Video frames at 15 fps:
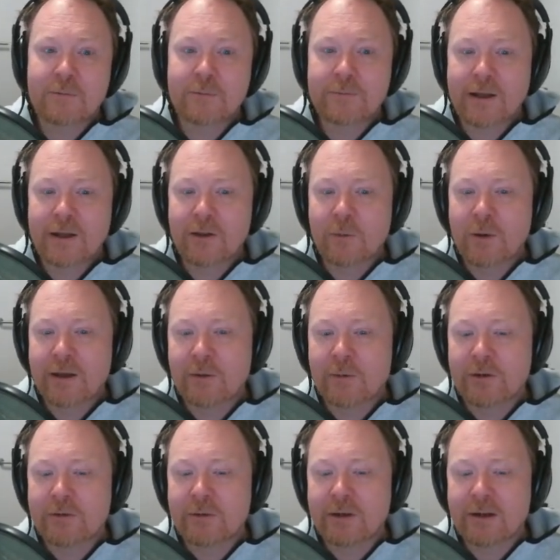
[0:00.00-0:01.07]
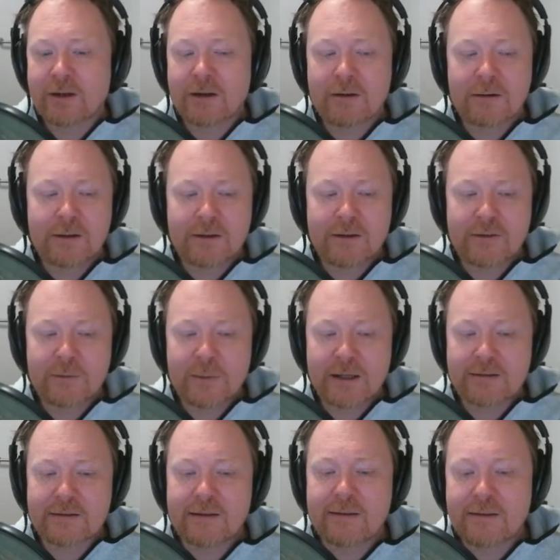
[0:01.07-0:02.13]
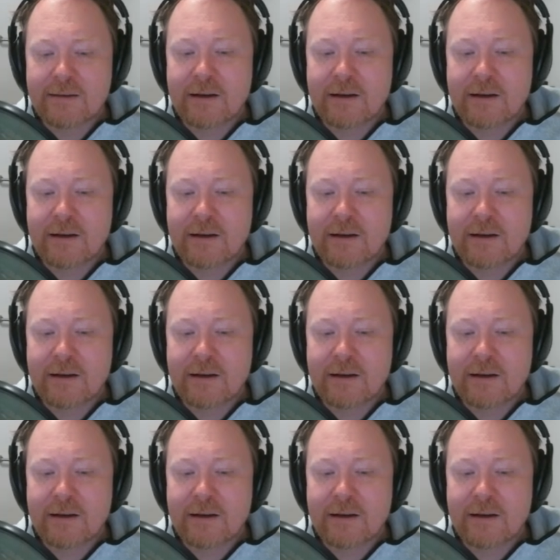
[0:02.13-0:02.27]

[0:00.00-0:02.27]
And the way that we're doing it currently doesn't make sense.